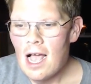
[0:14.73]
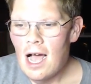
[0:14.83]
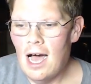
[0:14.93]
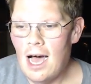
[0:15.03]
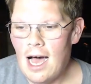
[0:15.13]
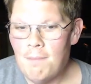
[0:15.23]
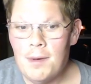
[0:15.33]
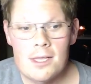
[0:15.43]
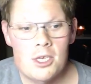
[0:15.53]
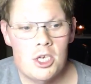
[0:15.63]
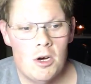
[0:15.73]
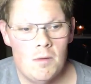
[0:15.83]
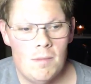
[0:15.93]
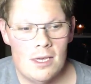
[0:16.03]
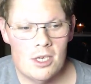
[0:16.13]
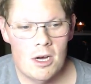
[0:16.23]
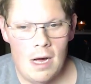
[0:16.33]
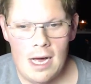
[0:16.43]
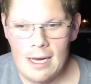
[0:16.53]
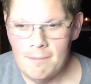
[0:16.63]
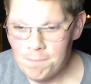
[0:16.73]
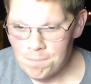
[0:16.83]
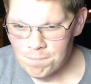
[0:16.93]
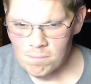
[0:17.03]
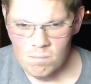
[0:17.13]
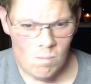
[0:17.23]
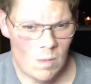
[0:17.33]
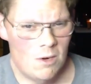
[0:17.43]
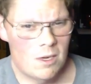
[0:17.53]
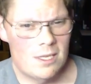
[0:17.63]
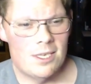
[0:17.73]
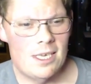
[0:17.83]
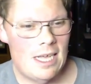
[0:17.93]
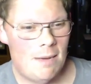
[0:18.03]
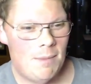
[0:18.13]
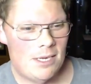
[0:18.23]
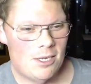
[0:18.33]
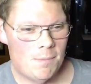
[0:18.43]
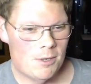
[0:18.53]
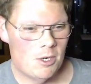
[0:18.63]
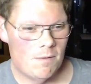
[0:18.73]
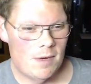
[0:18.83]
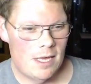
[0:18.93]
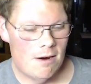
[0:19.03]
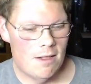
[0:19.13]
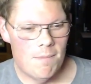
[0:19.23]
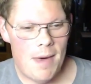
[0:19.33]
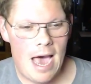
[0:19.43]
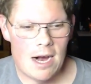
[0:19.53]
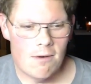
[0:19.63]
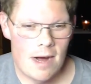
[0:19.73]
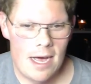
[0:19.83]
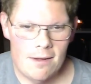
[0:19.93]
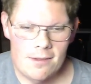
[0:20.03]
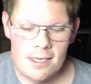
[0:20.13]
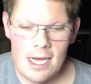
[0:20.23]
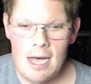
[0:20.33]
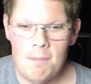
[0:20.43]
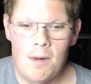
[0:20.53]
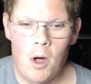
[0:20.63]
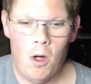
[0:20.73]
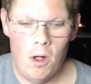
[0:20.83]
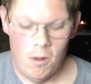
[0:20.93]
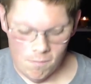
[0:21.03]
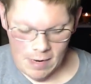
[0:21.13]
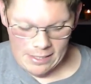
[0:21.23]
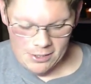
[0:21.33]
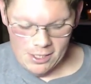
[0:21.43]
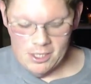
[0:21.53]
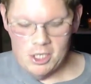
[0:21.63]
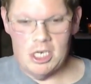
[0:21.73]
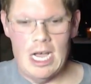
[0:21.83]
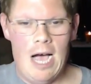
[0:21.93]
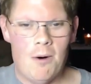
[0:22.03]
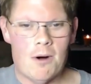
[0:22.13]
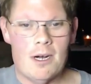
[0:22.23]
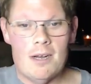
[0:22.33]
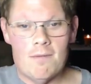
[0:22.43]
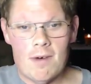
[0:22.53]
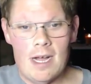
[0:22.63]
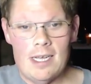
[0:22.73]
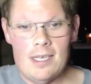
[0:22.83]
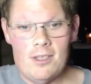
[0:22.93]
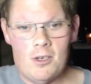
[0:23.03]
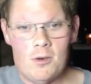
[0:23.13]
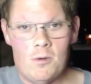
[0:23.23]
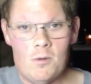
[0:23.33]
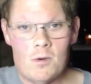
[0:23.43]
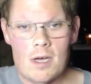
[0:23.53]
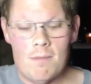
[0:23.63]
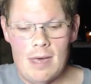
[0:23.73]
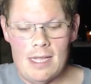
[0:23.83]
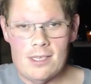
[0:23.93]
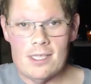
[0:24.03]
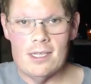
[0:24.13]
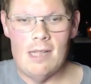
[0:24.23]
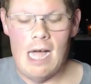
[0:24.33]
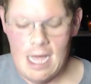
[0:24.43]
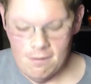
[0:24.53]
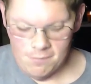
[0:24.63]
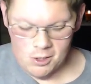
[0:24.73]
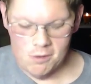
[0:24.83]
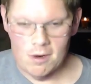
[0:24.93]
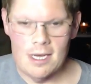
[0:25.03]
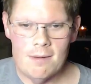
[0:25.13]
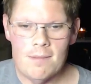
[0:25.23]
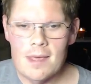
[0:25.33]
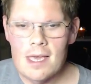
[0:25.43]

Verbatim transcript: Uh, but the show must go on. You can see that my slippers over there in the background. I'm all rested, showered, and ready to commence the live stream.